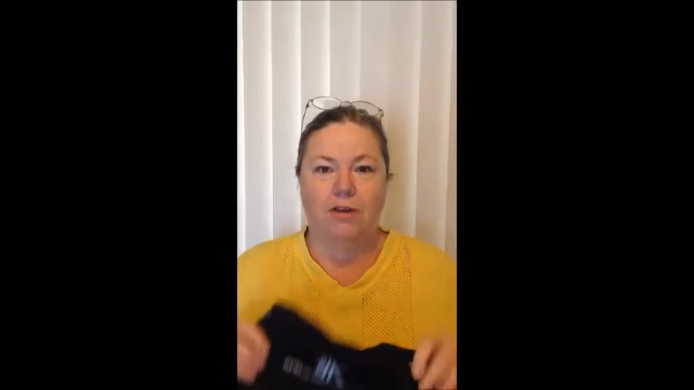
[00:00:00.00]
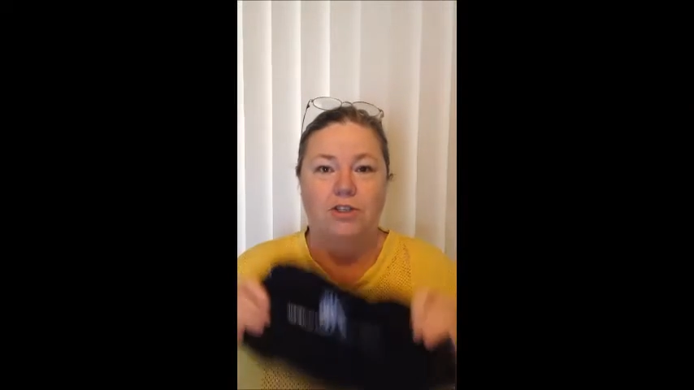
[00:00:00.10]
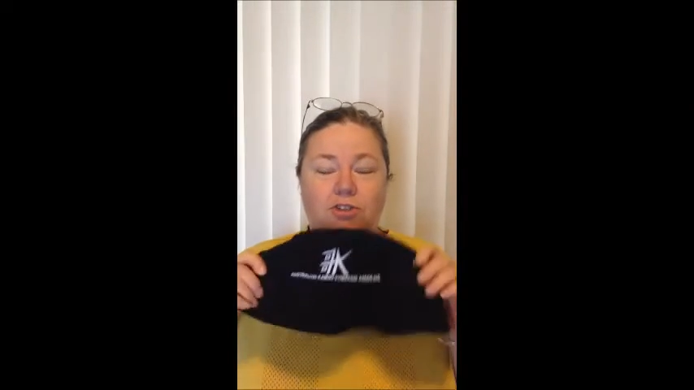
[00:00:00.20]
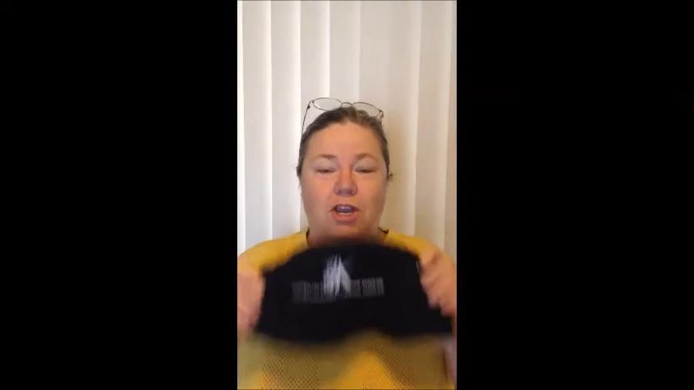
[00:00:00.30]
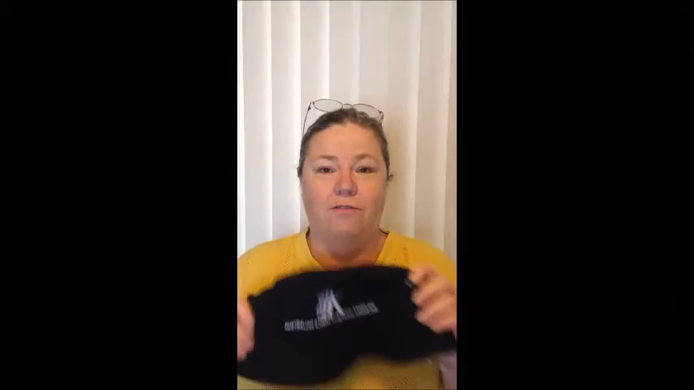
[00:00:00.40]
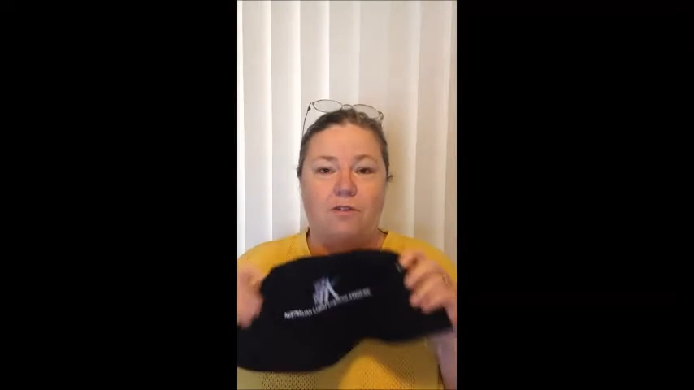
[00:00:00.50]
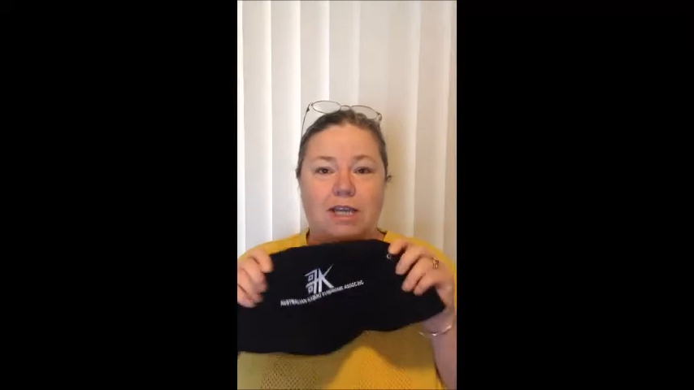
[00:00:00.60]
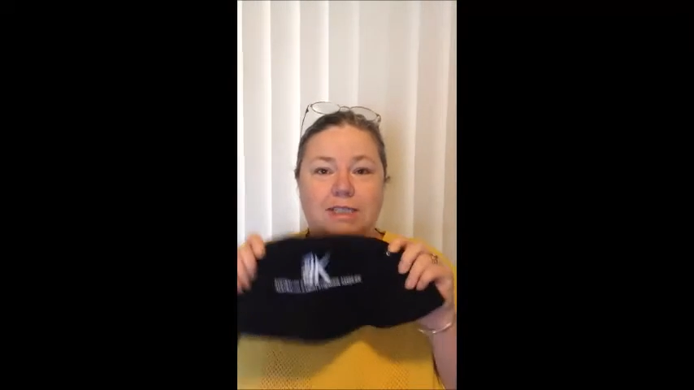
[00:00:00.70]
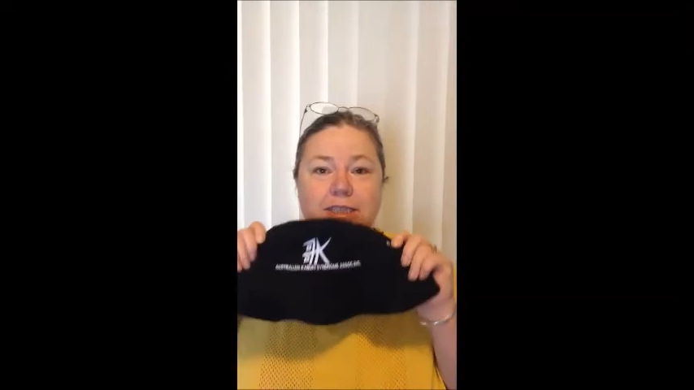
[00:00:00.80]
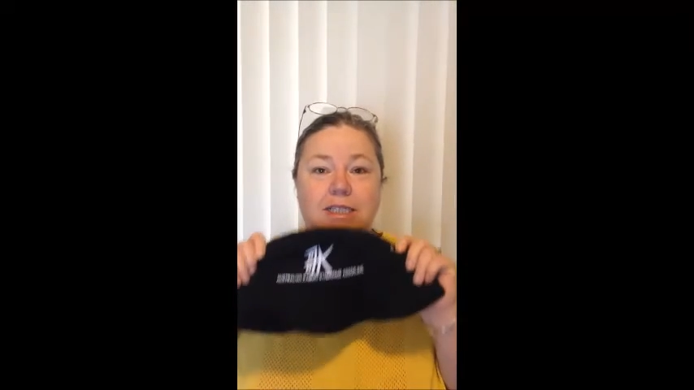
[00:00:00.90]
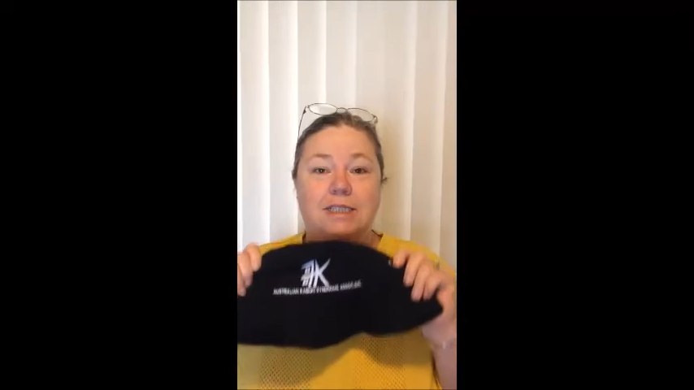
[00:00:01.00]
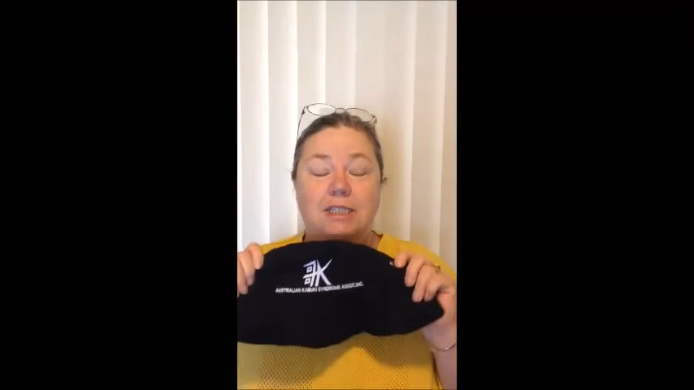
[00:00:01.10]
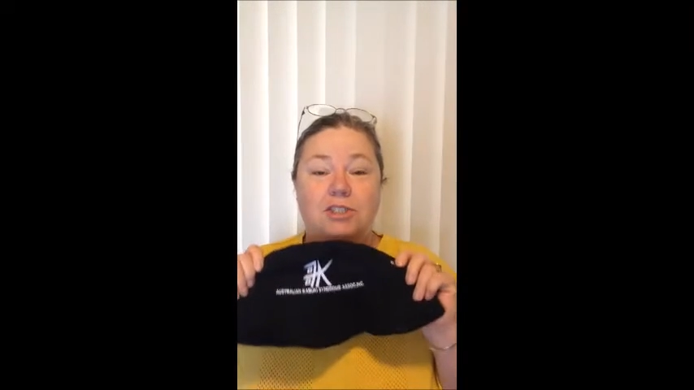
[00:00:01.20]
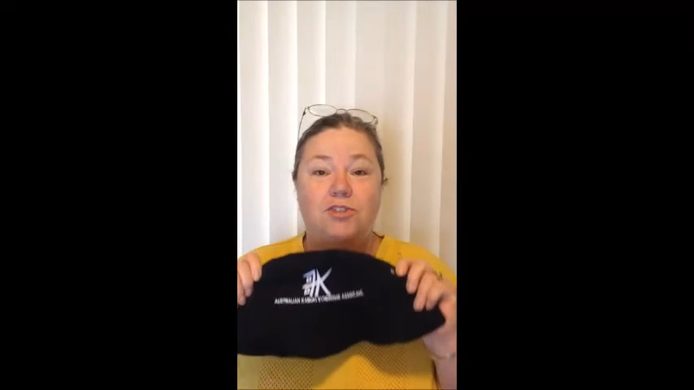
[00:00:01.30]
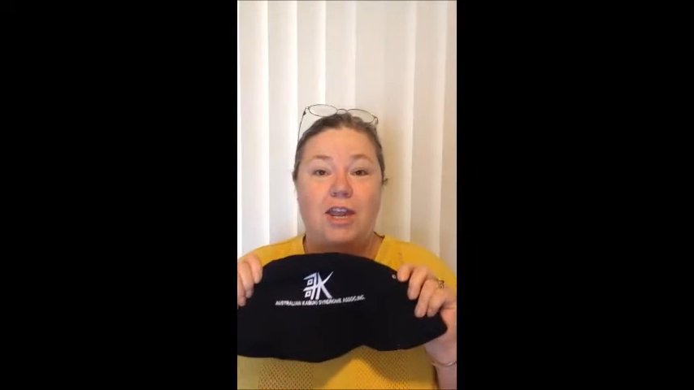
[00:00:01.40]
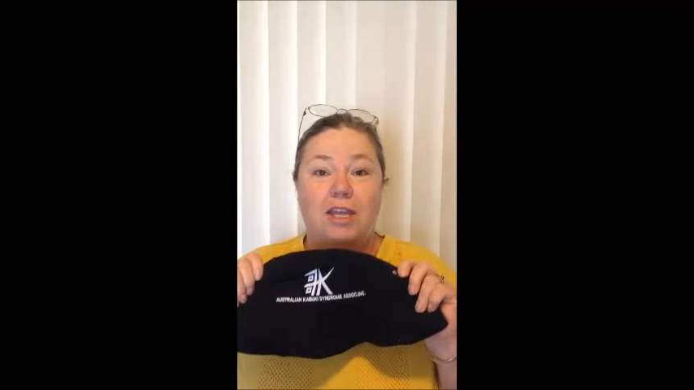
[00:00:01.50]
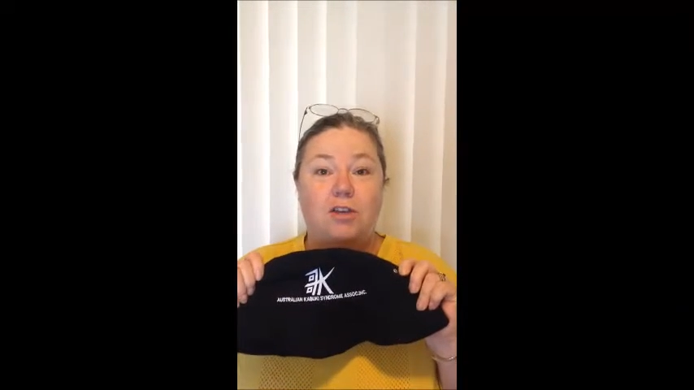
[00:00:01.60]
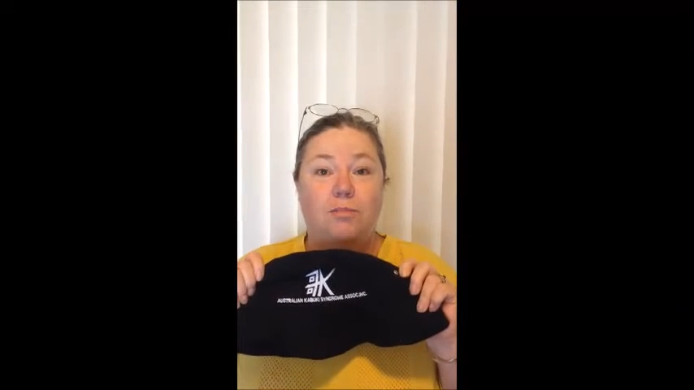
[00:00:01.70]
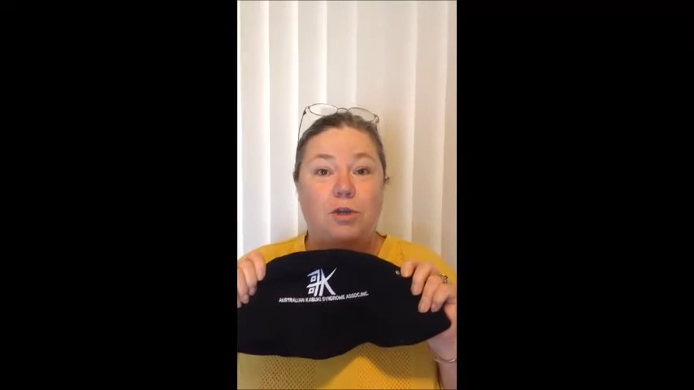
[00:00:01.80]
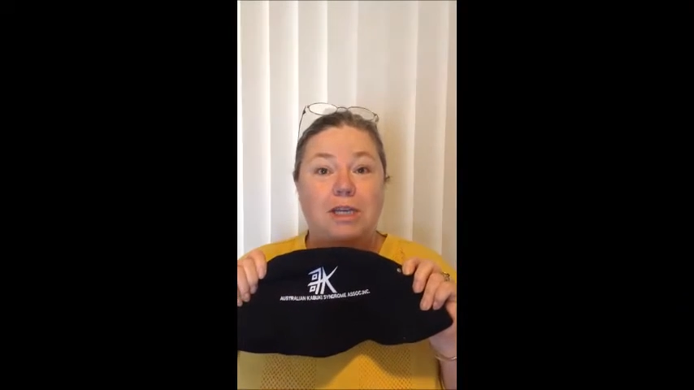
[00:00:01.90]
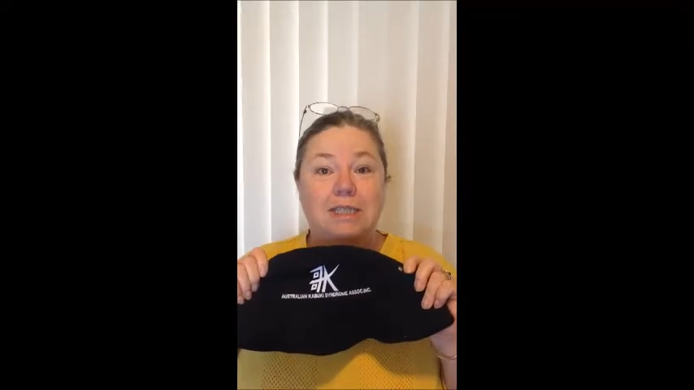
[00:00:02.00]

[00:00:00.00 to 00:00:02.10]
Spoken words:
in Australia for us is the Australian Kabuki